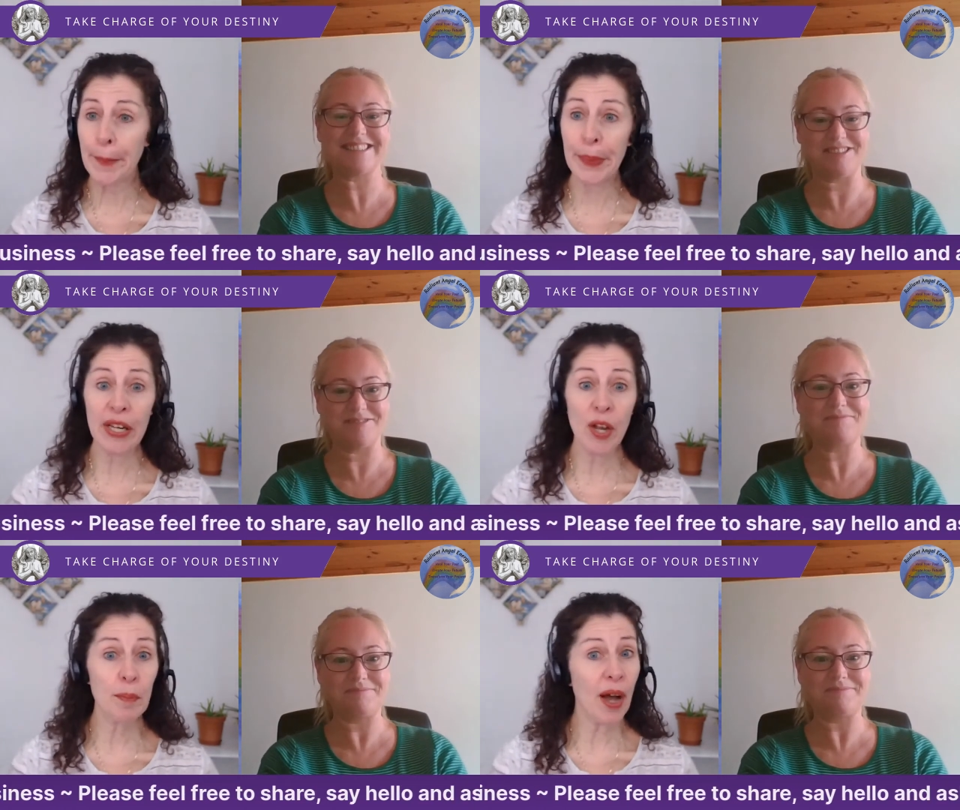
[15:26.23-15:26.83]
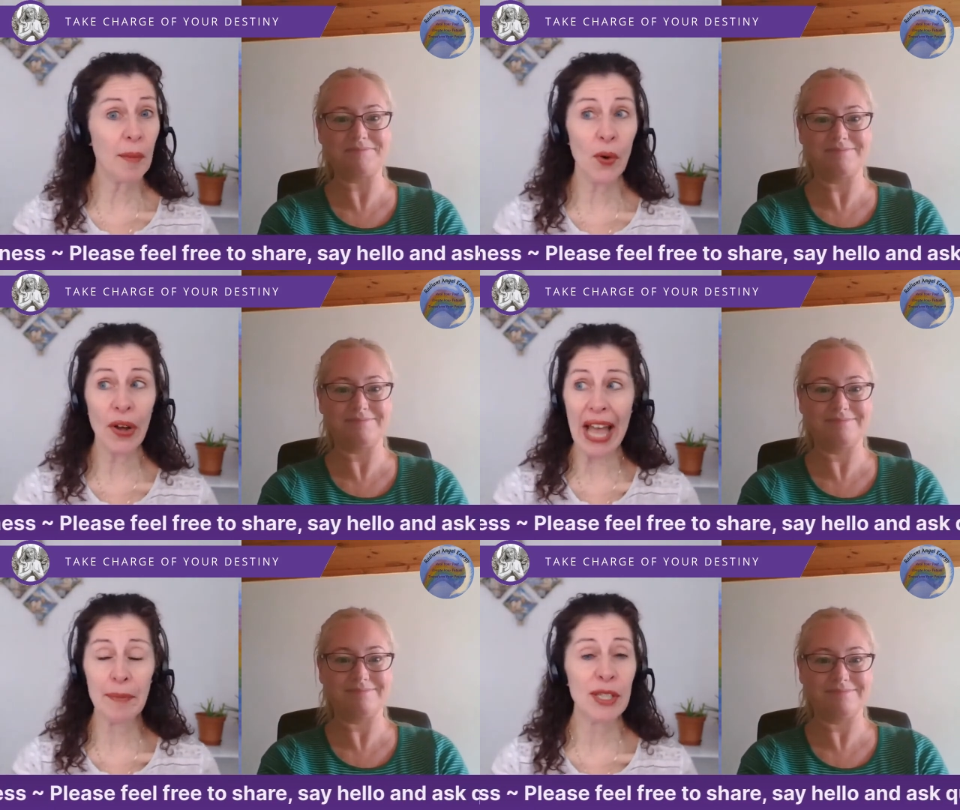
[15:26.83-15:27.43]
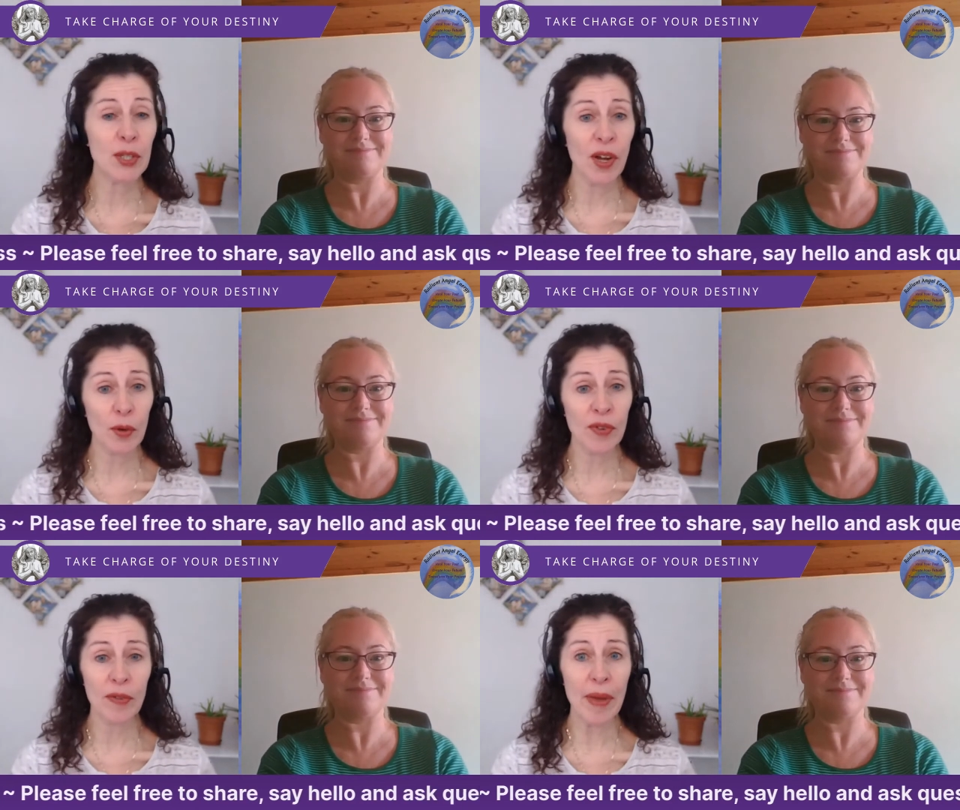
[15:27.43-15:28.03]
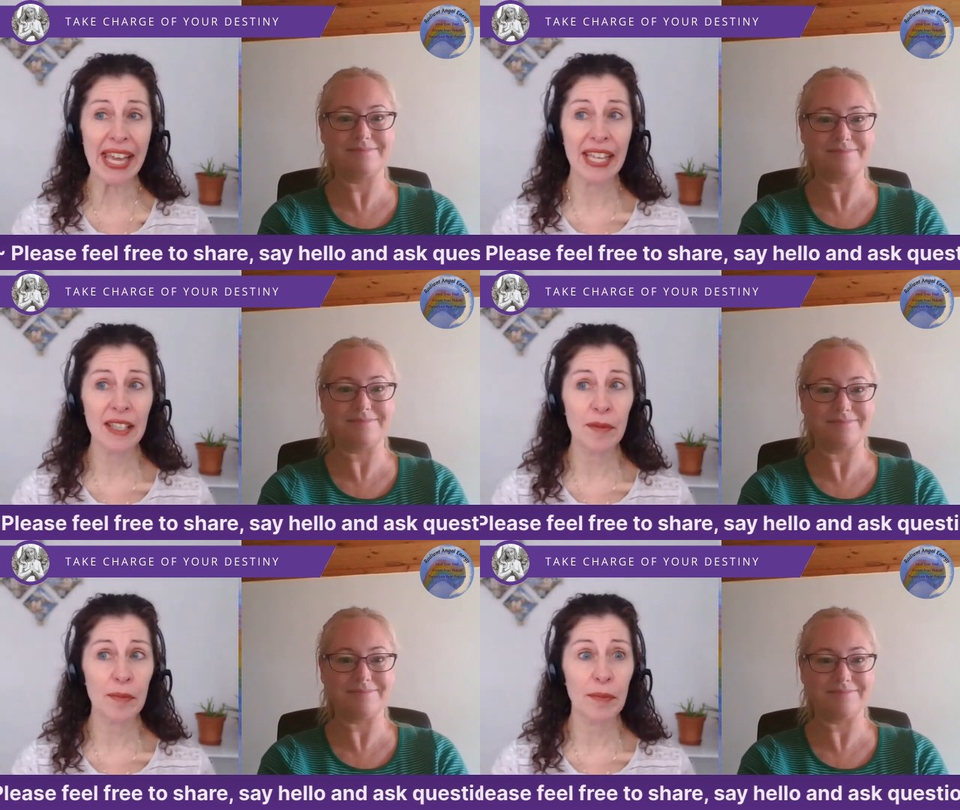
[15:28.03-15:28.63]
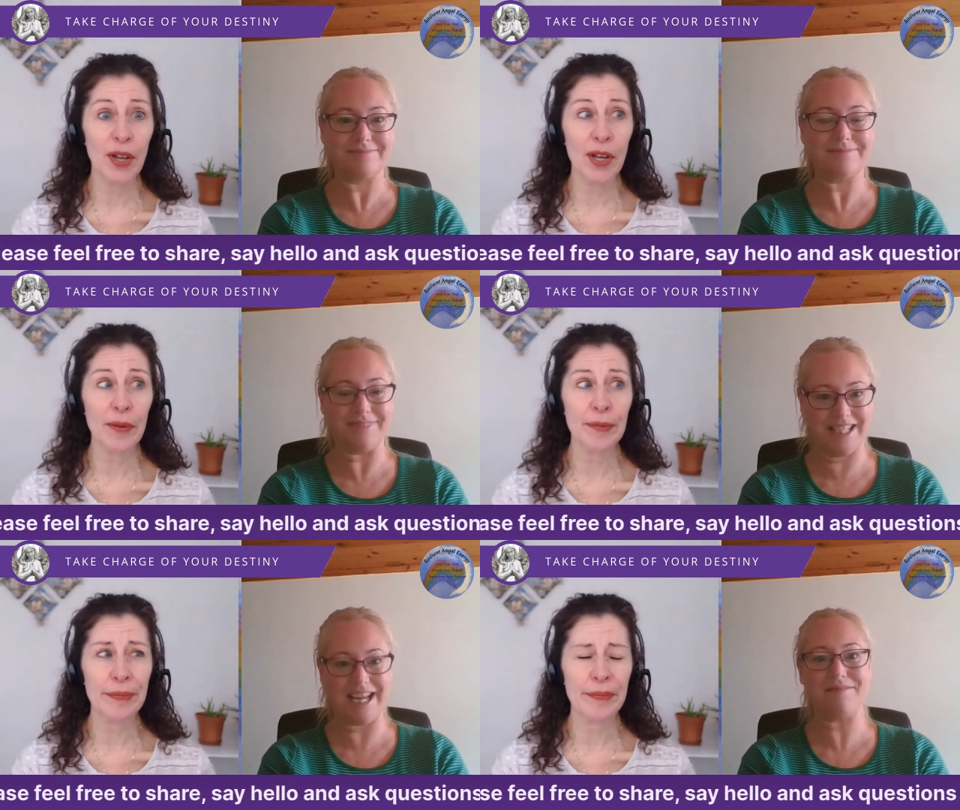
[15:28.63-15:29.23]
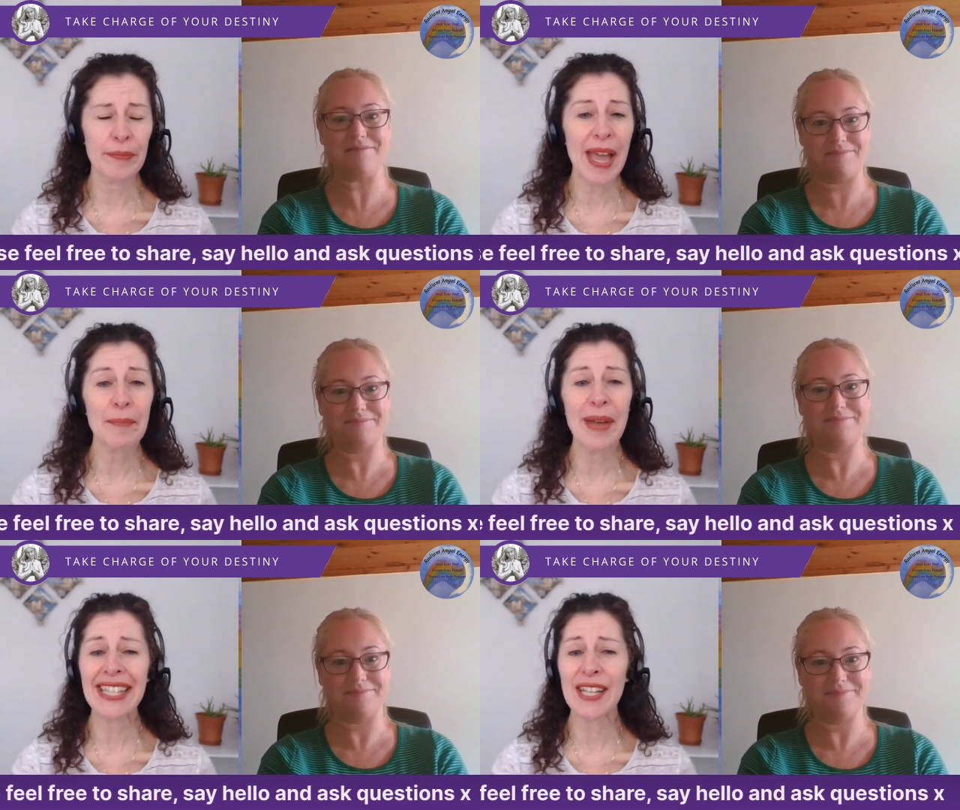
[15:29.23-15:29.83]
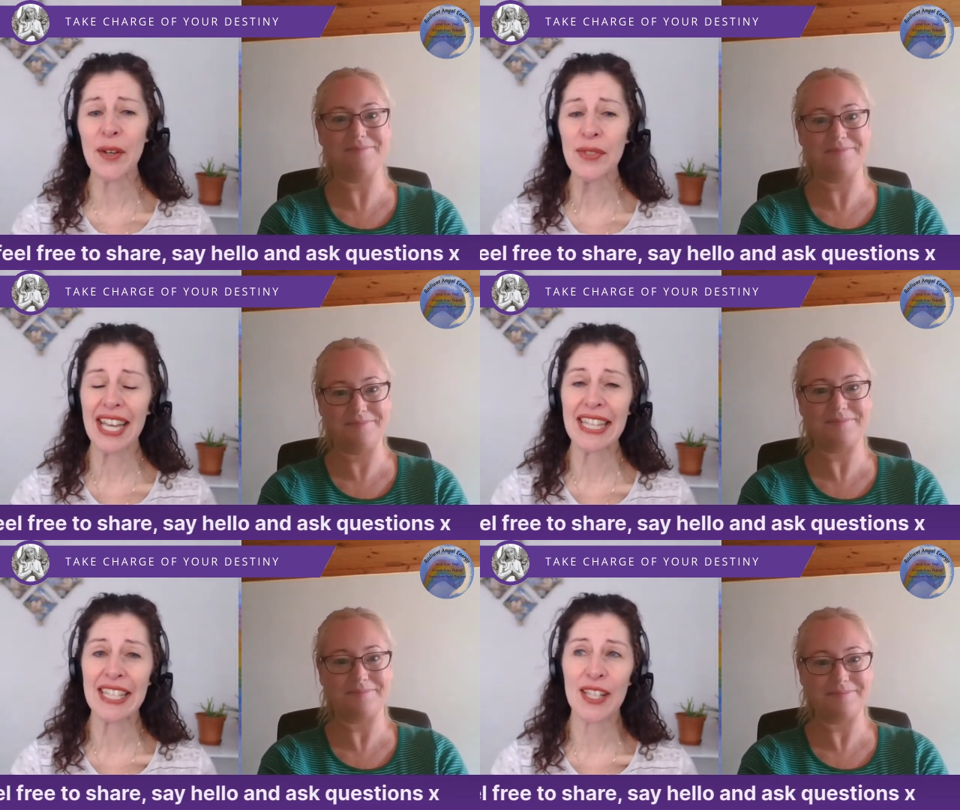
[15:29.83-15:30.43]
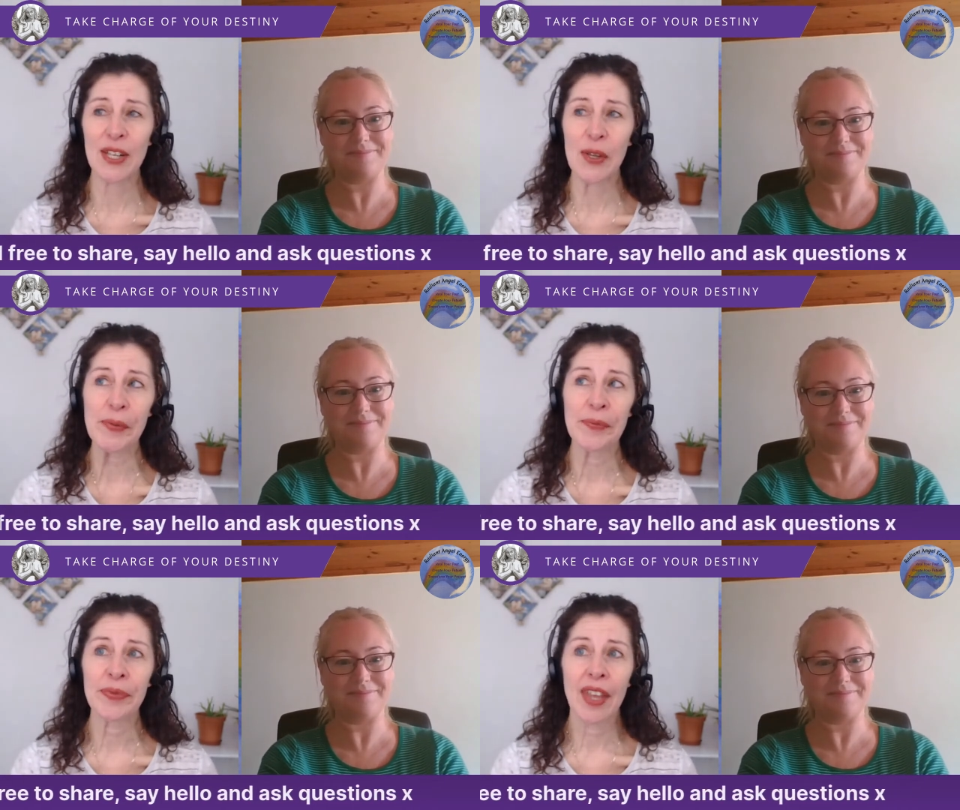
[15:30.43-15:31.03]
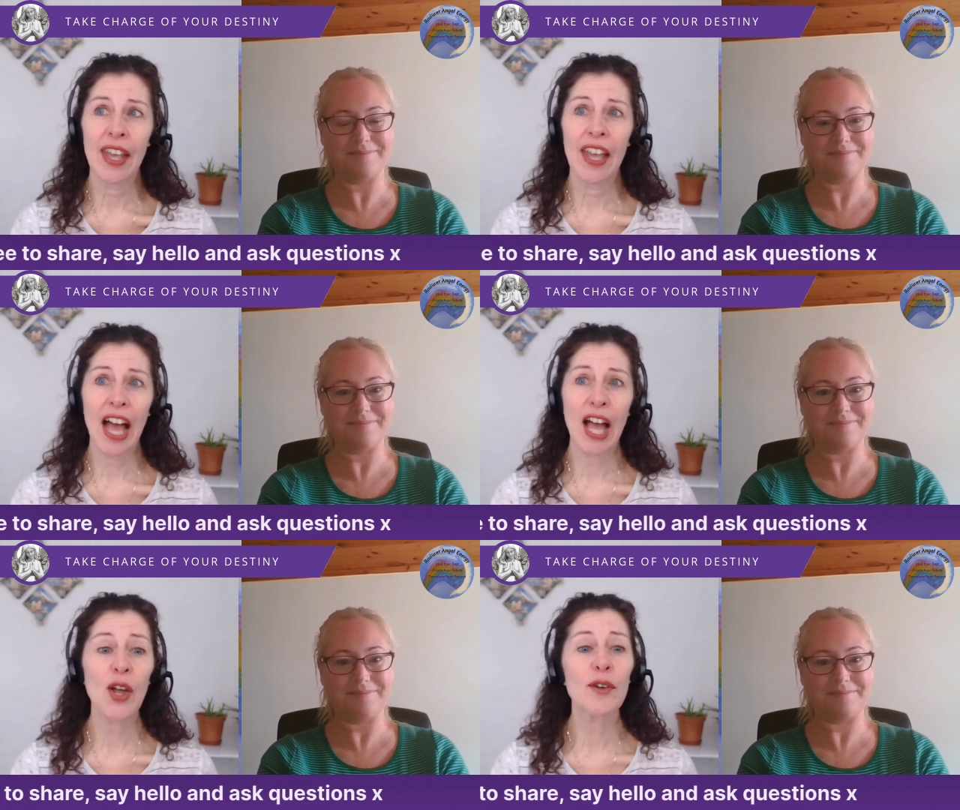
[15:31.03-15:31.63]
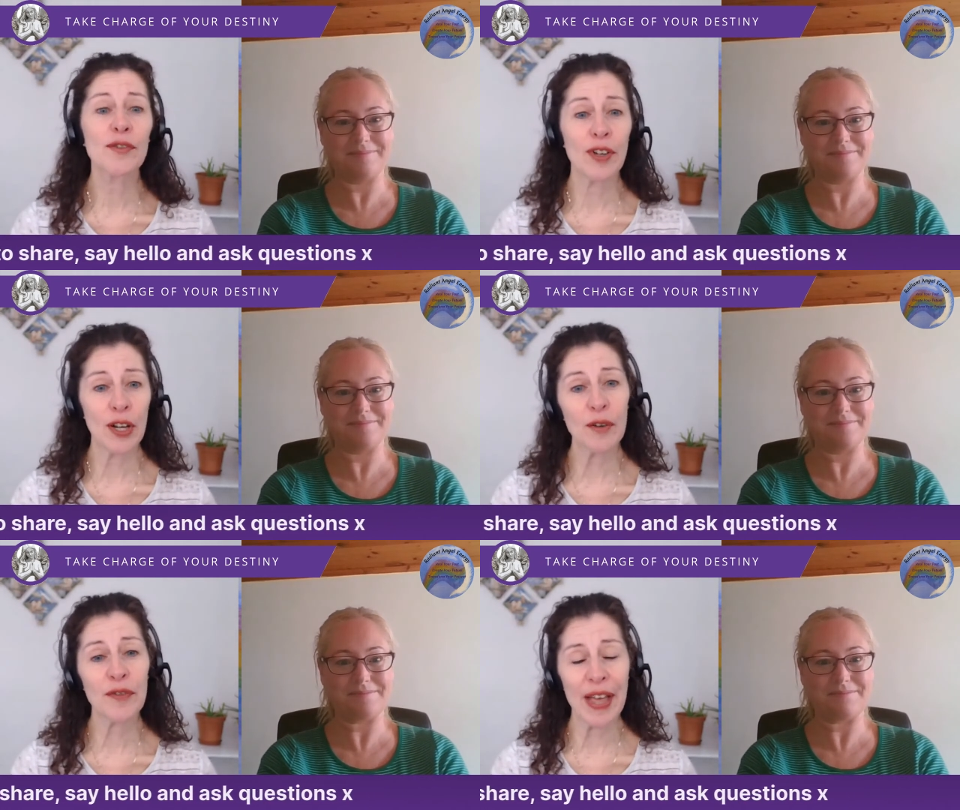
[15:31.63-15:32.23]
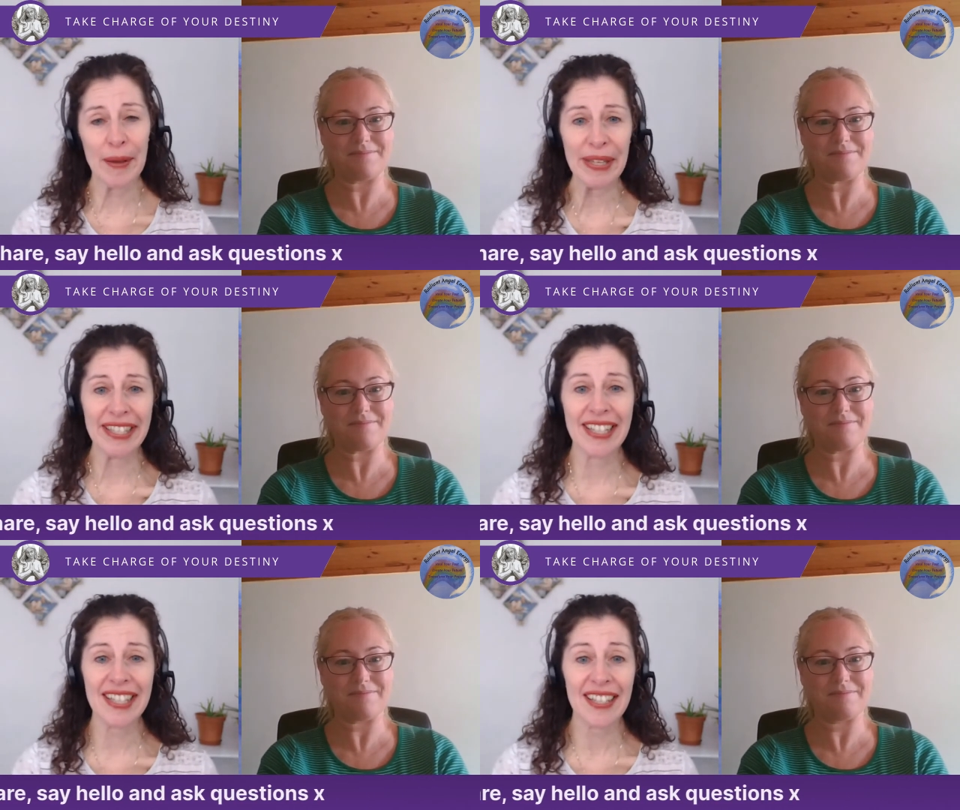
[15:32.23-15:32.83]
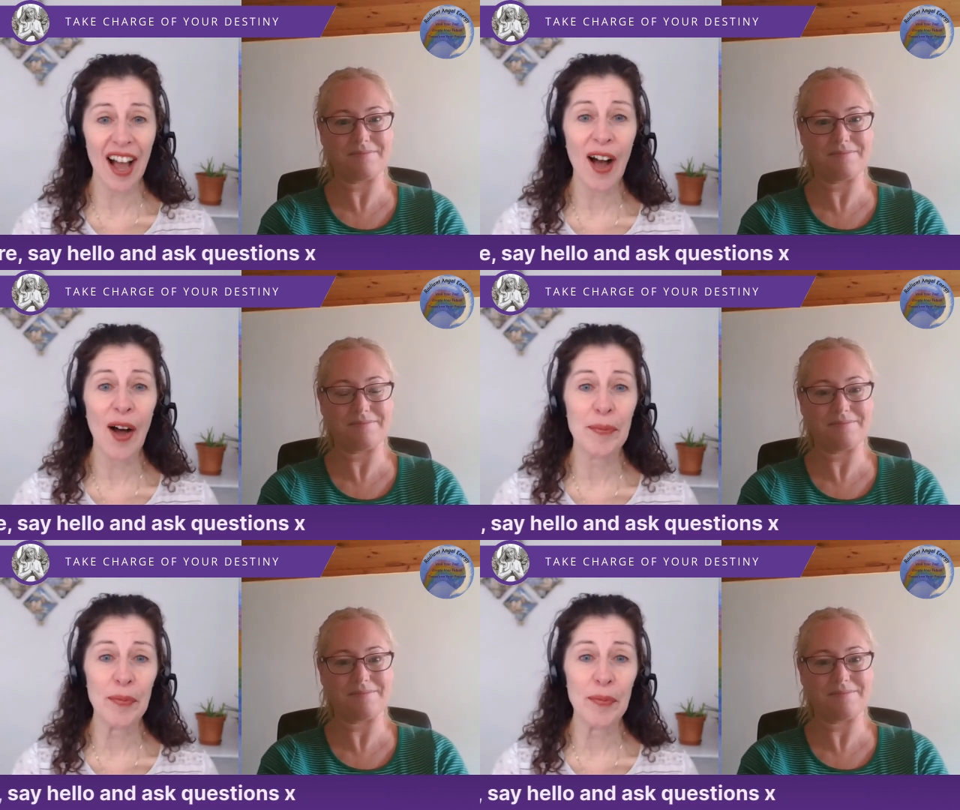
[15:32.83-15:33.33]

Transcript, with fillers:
Speaker 1: you know, but I'm quite happy to work with men, but yeah. men don't tend to. A lot of a lot of their businesses are